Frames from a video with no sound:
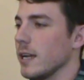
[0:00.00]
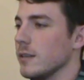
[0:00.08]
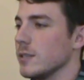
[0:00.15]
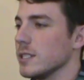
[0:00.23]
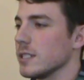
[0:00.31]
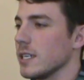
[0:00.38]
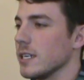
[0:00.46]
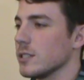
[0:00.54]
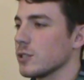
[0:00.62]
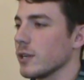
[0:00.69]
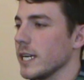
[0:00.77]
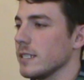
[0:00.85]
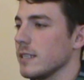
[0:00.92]
I was uh,
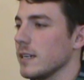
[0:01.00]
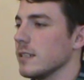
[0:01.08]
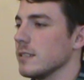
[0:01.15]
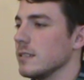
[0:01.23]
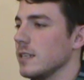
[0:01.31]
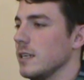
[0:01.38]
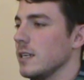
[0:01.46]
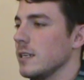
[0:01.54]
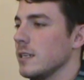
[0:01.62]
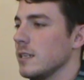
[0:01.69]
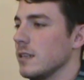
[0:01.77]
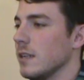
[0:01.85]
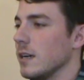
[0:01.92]
trained on
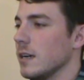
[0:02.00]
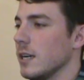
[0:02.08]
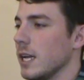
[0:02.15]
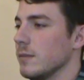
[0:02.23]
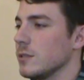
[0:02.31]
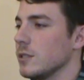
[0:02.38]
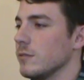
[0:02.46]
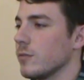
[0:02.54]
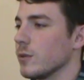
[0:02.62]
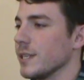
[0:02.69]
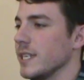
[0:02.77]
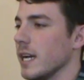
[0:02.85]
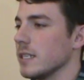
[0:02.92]
the
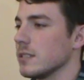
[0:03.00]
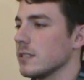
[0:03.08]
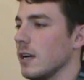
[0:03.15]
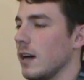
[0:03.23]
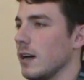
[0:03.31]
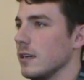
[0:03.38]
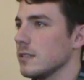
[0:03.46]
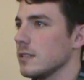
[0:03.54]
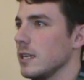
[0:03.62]
M249 saw,